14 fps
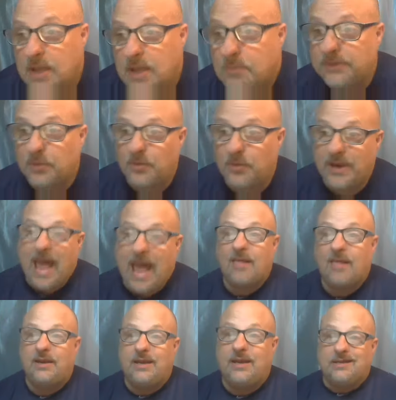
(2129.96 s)
But the
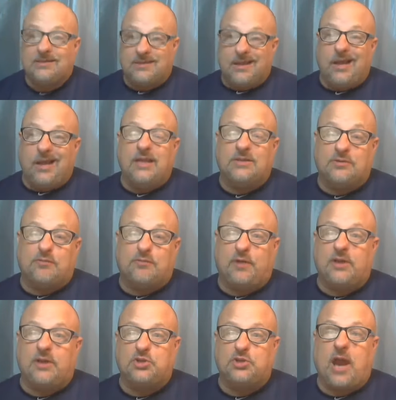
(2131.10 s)
reality is, it, it is a
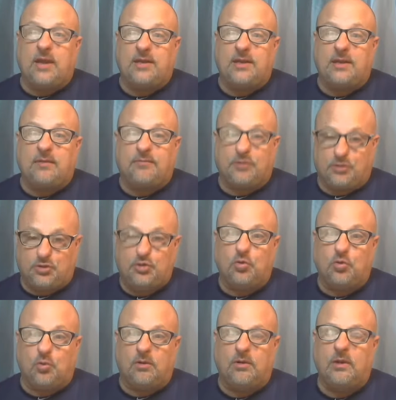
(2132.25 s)
fringe idea for
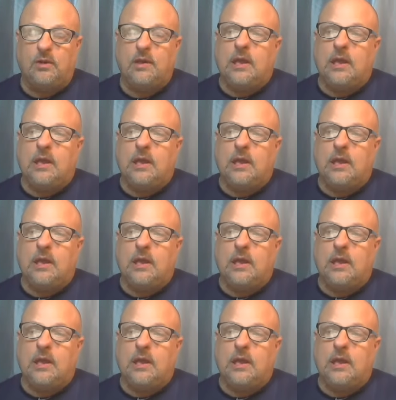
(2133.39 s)
sure.